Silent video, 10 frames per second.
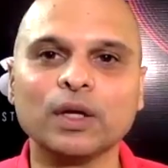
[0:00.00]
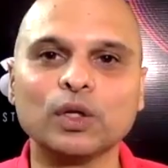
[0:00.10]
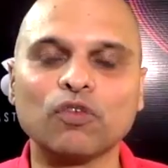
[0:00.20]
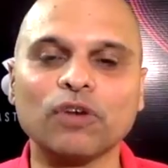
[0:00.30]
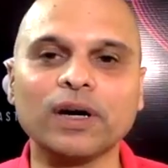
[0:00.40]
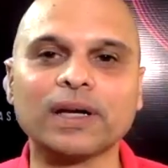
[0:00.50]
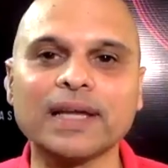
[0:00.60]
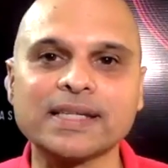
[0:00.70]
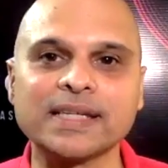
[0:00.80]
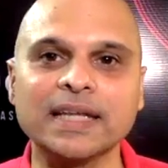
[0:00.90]
you know,
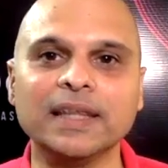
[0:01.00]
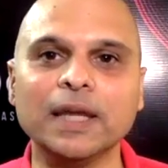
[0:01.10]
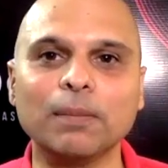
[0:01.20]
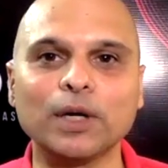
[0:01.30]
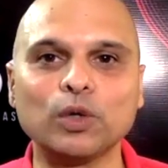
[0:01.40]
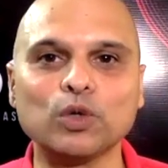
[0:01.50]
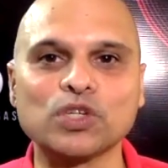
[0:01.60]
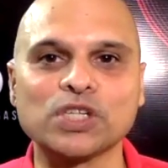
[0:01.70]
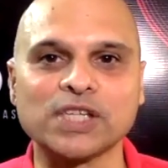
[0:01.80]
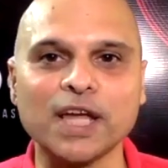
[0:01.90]
fearless Sindhi, but to
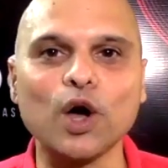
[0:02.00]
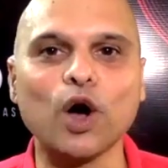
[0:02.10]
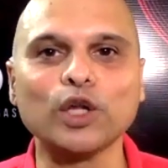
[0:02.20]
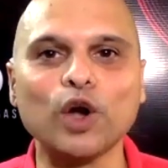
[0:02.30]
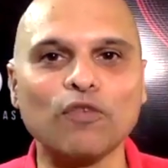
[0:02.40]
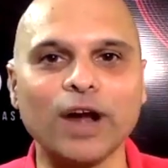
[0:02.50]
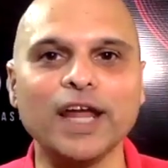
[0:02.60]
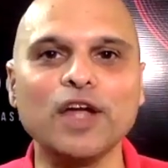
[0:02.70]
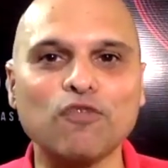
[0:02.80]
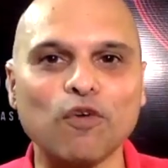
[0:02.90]
sing on your
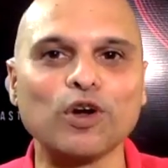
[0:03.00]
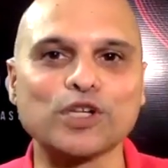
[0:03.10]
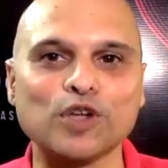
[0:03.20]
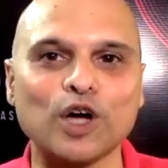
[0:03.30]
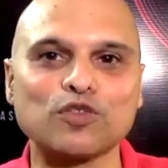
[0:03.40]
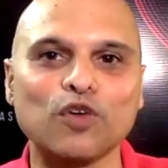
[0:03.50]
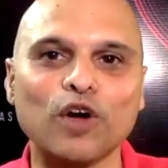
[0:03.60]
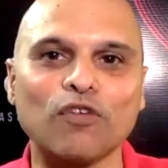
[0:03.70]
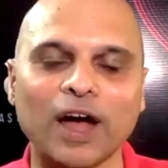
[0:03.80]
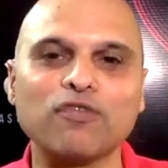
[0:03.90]
wedding 4 songs for
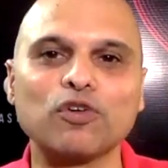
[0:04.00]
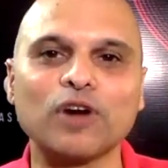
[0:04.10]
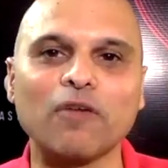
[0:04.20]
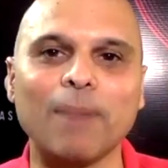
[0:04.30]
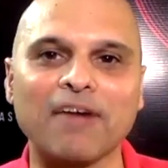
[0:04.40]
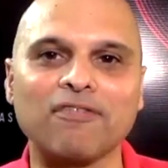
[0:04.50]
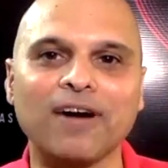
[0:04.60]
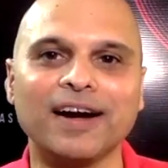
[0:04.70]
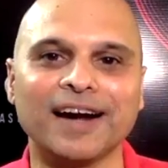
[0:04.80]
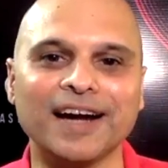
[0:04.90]
your wife could have
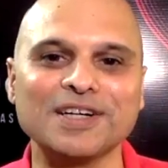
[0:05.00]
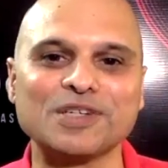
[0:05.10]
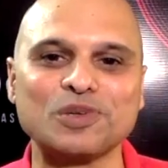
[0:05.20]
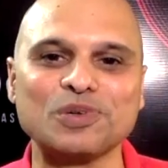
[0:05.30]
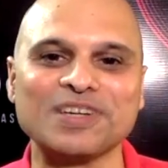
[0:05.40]
backfired, right? It's too